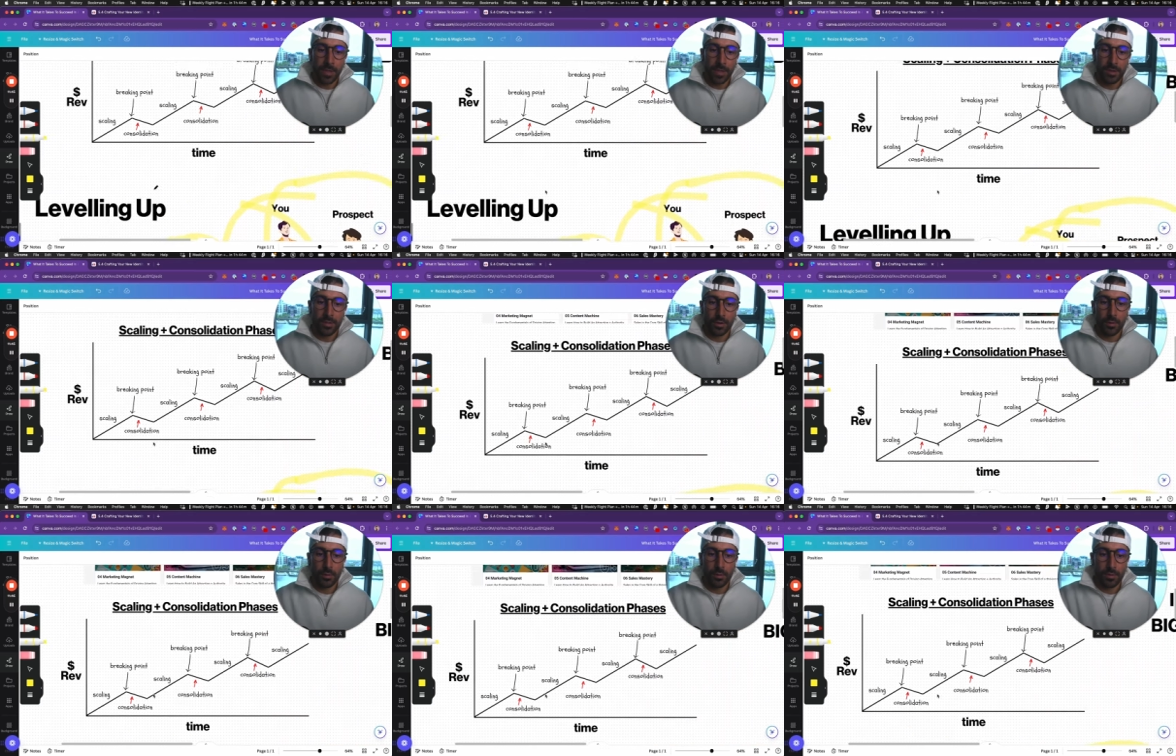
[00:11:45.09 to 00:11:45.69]

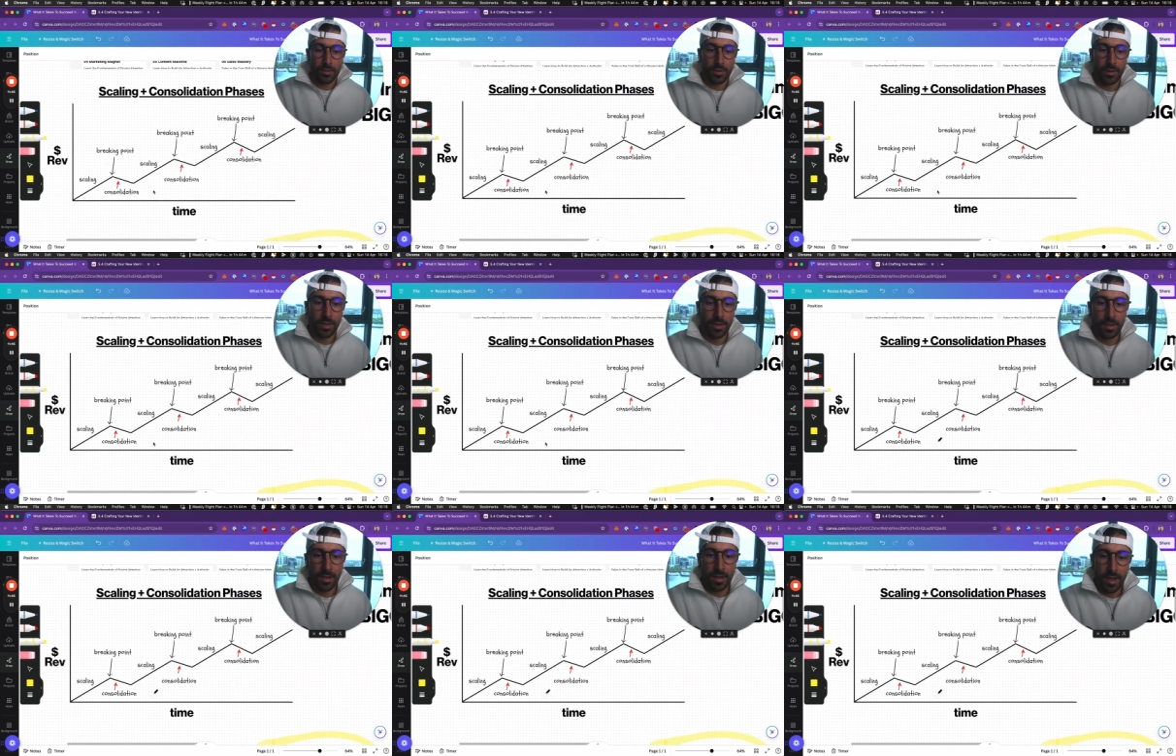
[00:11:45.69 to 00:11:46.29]
So
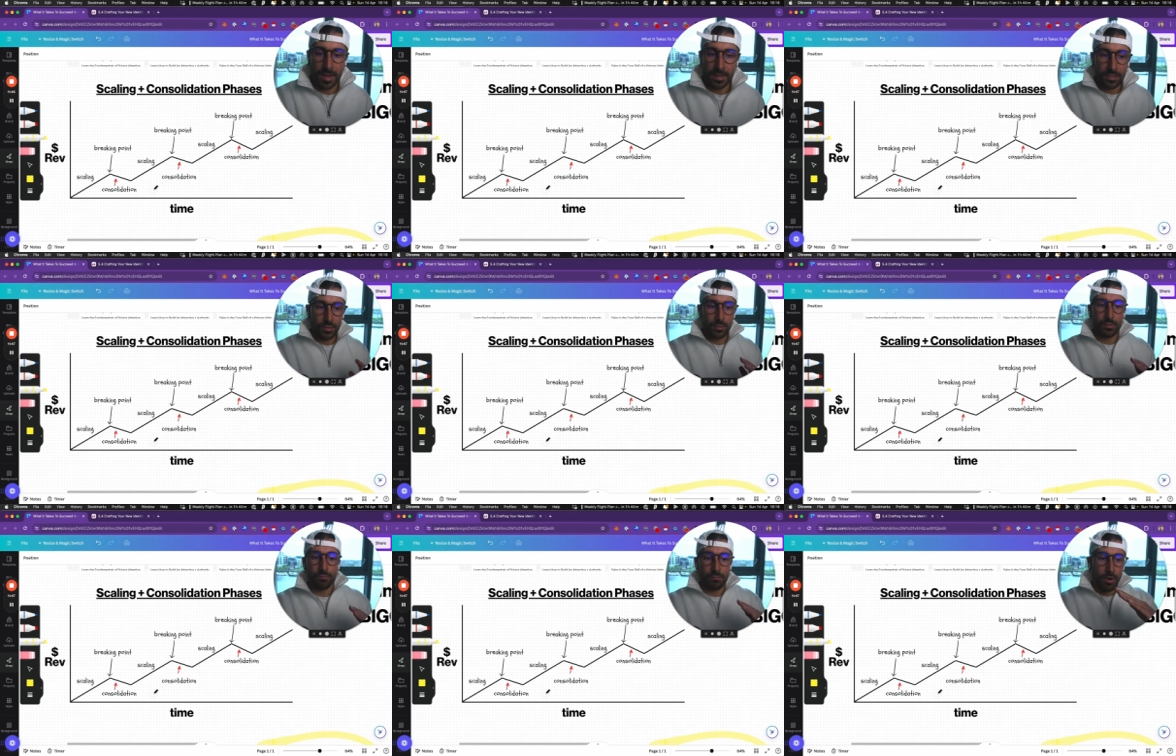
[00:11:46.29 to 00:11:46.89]
as
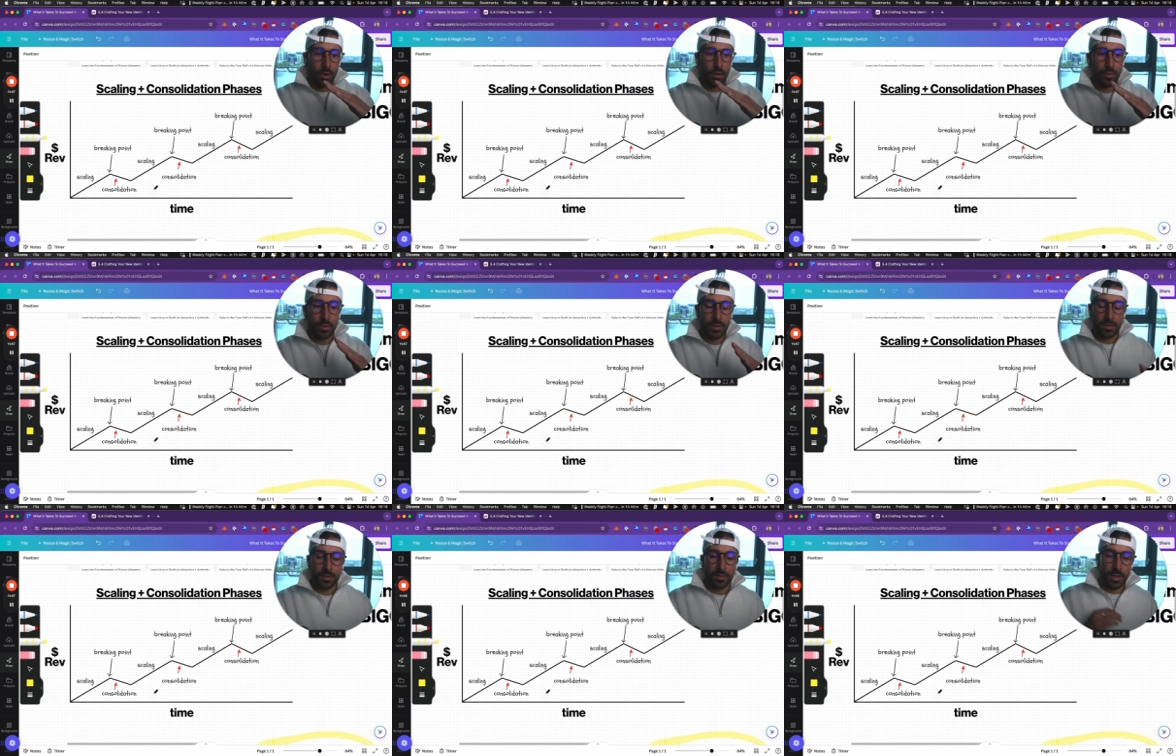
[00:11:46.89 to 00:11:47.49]
you grow,
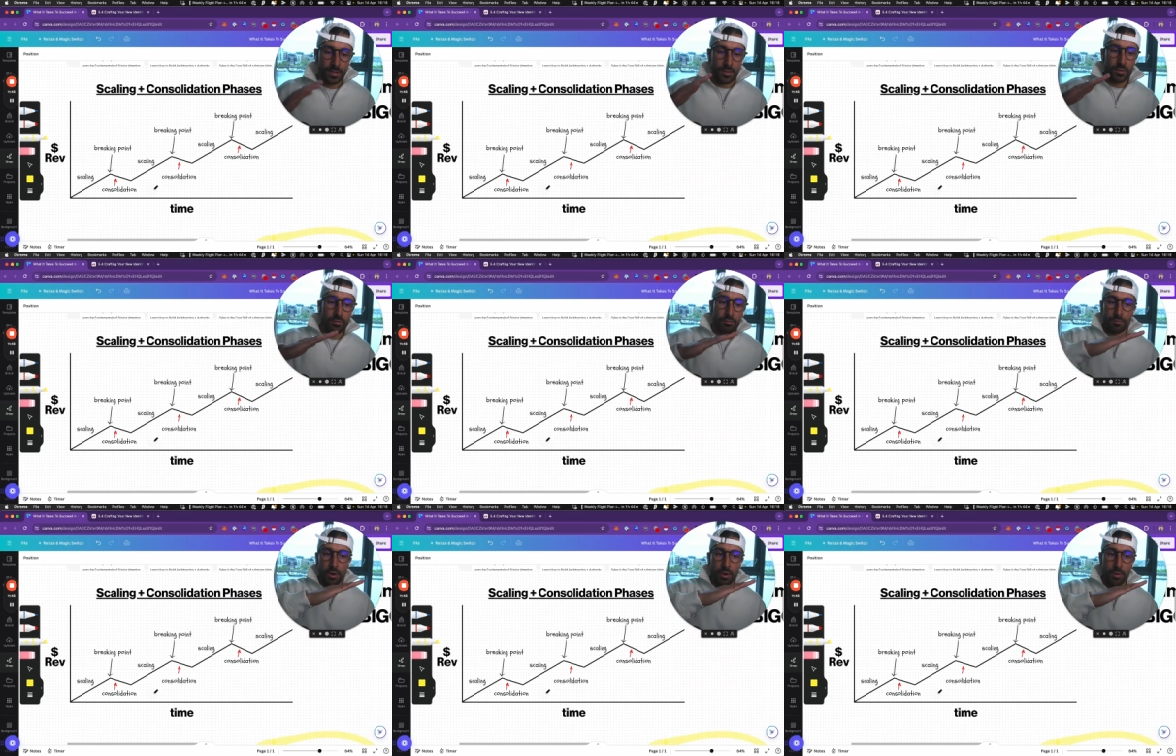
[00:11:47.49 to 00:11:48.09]
as you
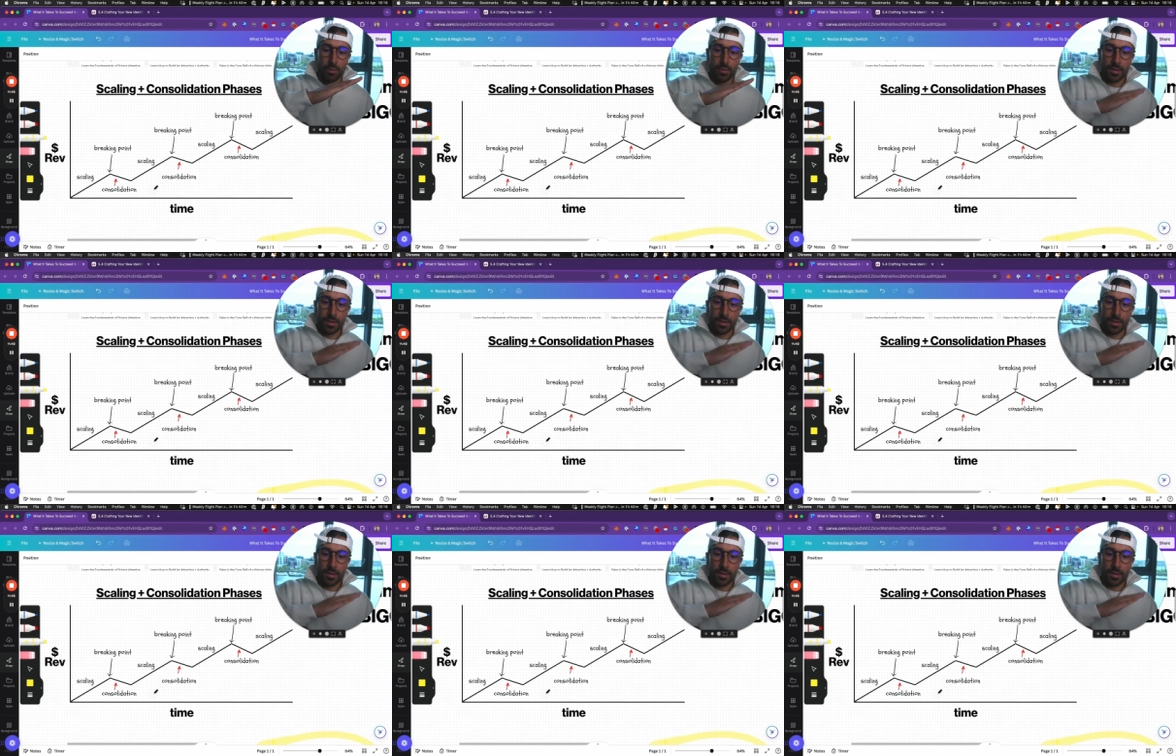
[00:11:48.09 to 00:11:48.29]
grow,